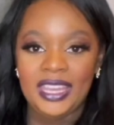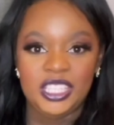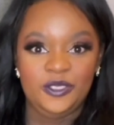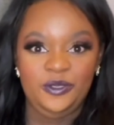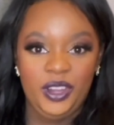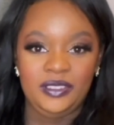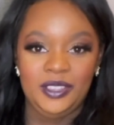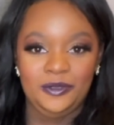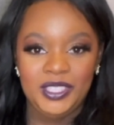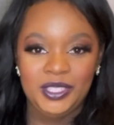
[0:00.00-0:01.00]
it's very
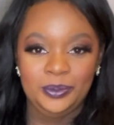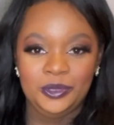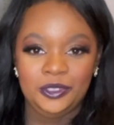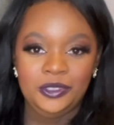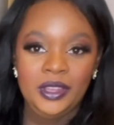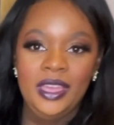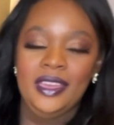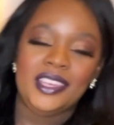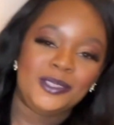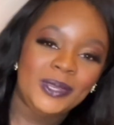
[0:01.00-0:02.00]
visible,
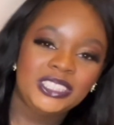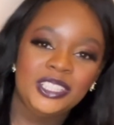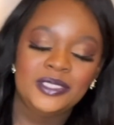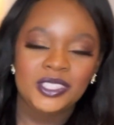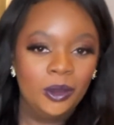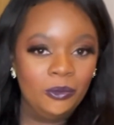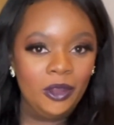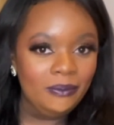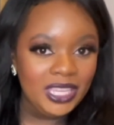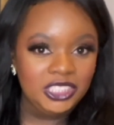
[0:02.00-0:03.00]
especially if someone
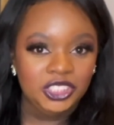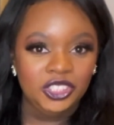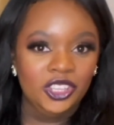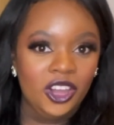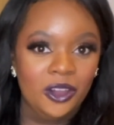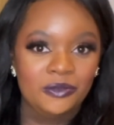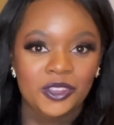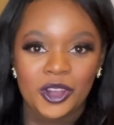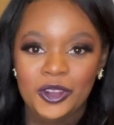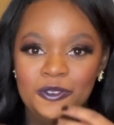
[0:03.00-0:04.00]
made you laugh, your
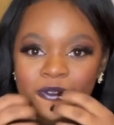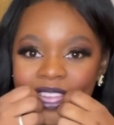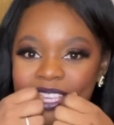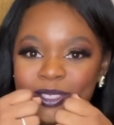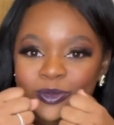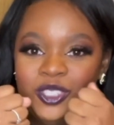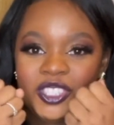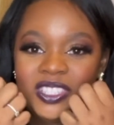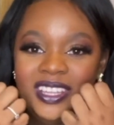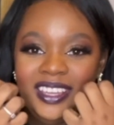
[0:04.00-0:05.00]
whole face will
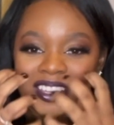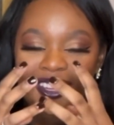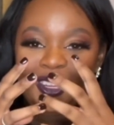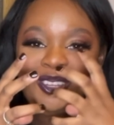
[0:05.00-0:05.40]
just like